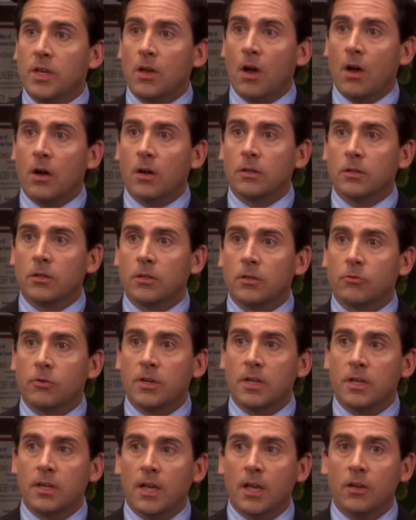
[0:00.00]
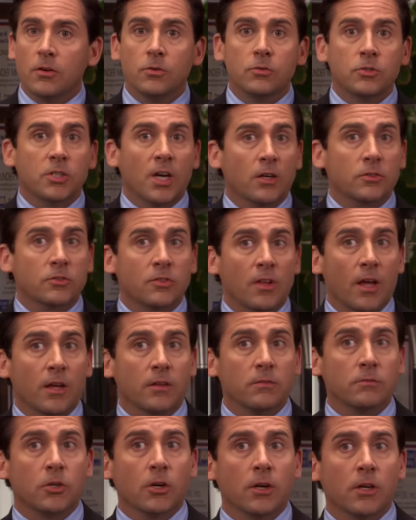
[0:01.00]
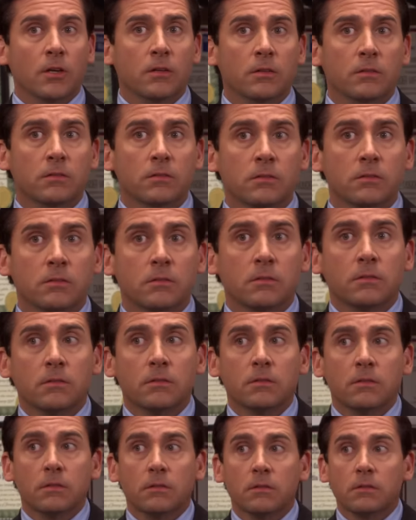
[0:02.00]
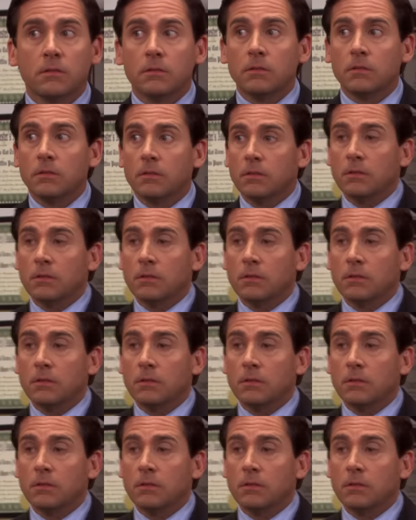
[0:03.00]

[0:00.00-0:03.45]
we all agree to get new chairs then, good? Good? Yeah,